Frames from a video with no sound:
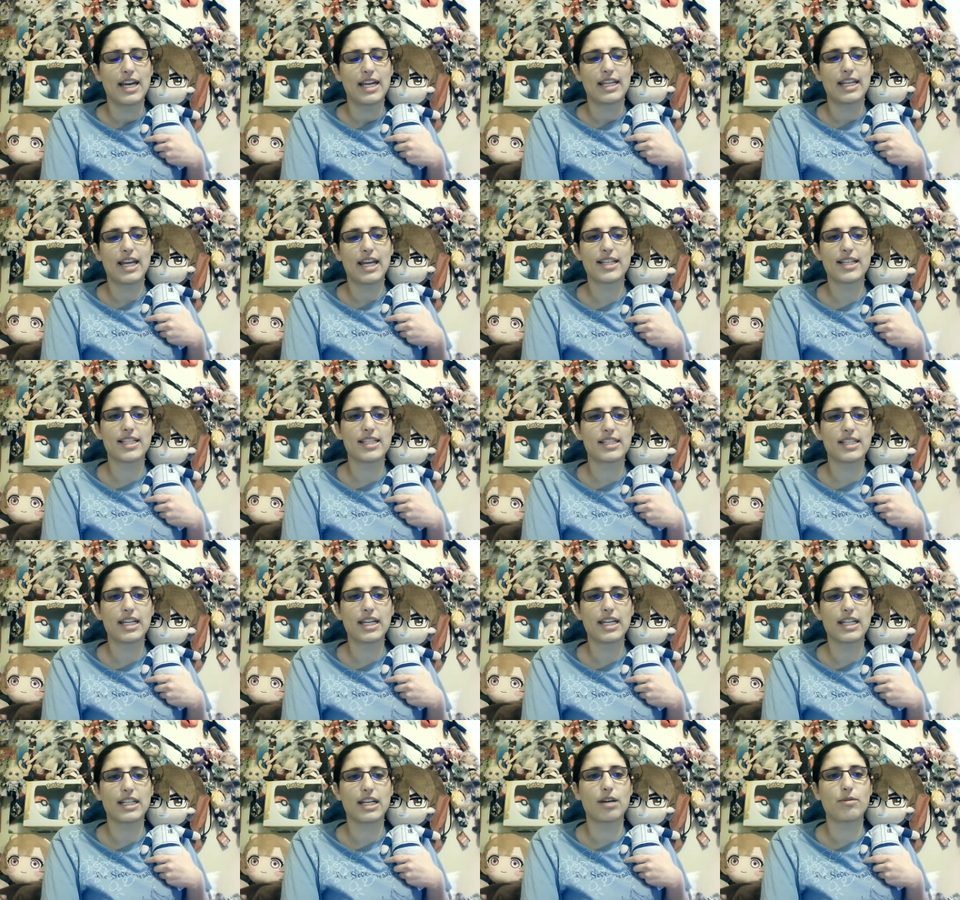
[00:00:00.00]
Yes,
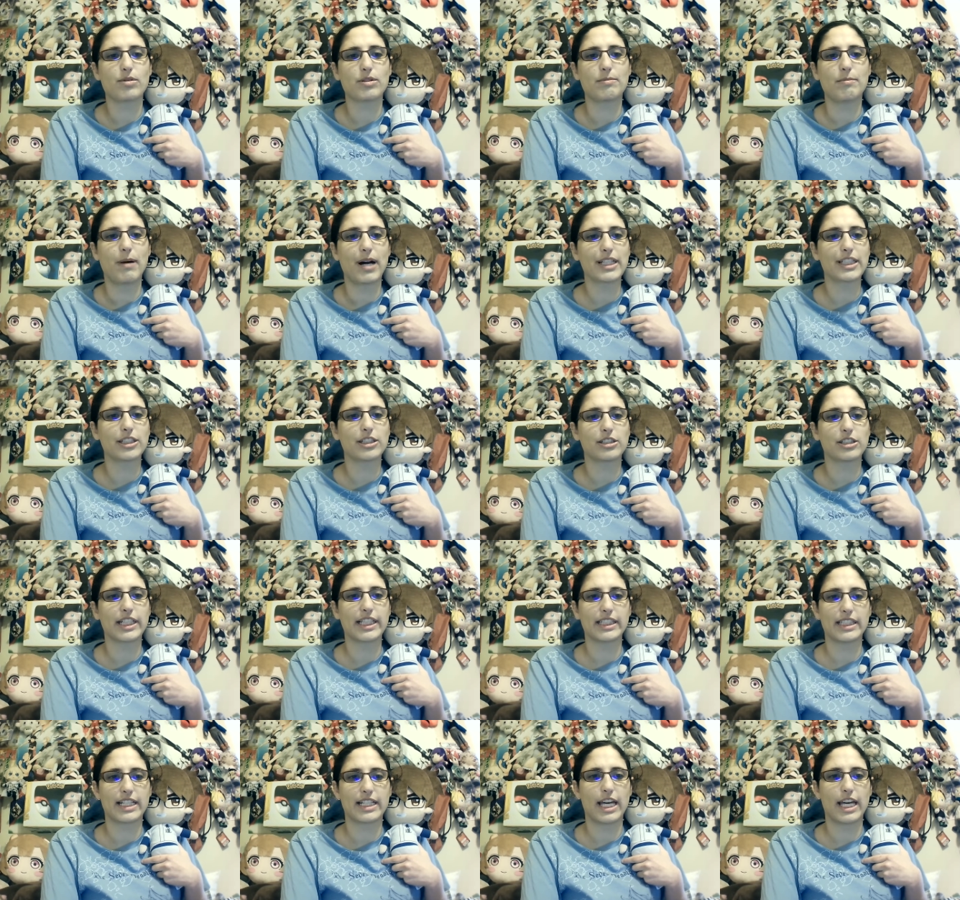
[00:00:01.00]
indeed, he was
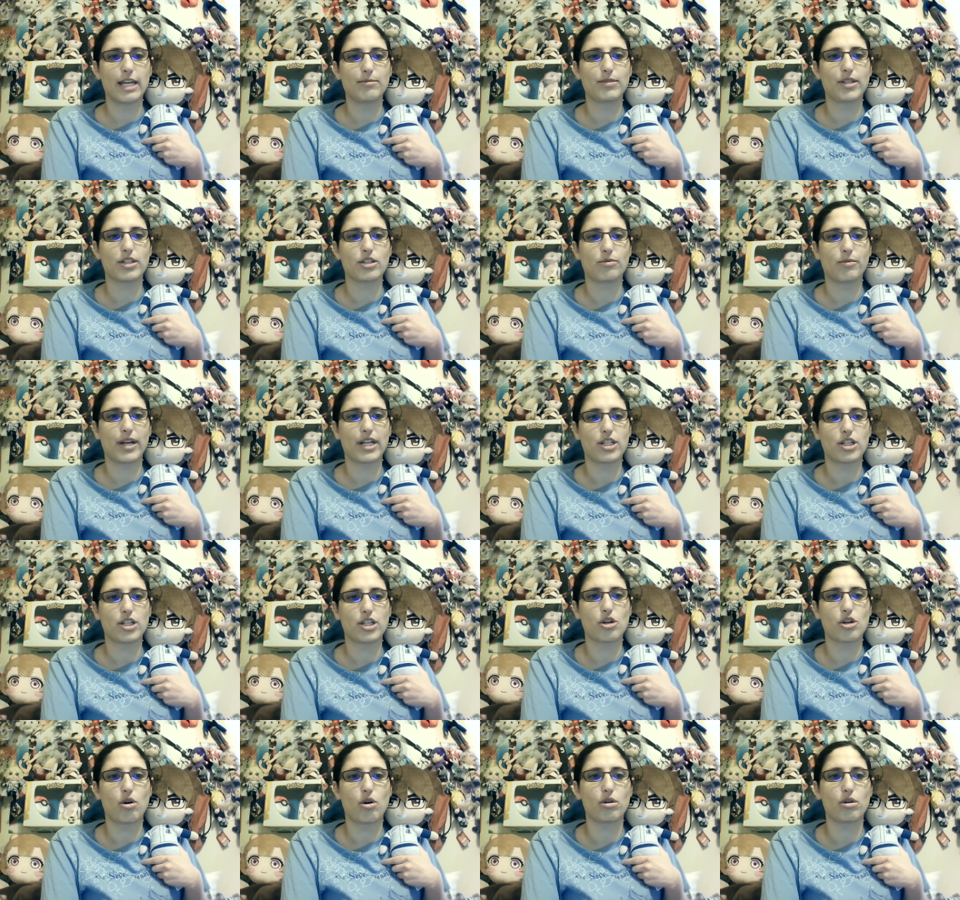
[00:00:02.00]
monitoring the game situation
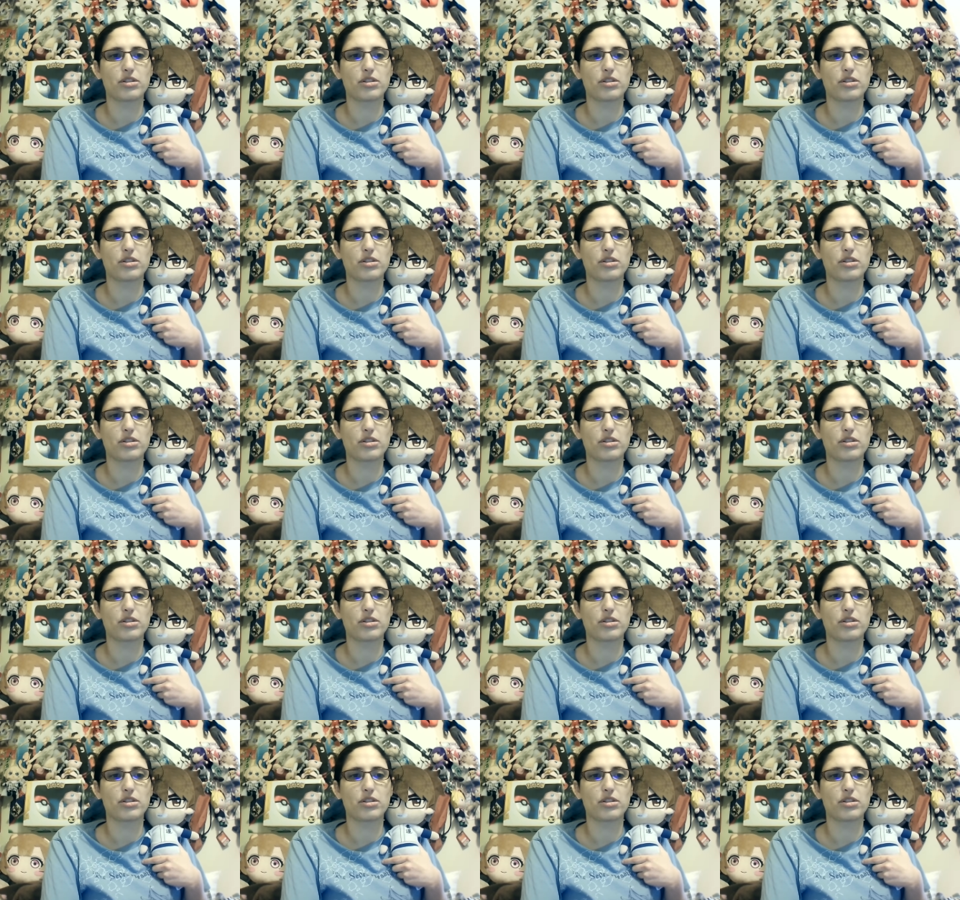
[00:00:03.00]
the whole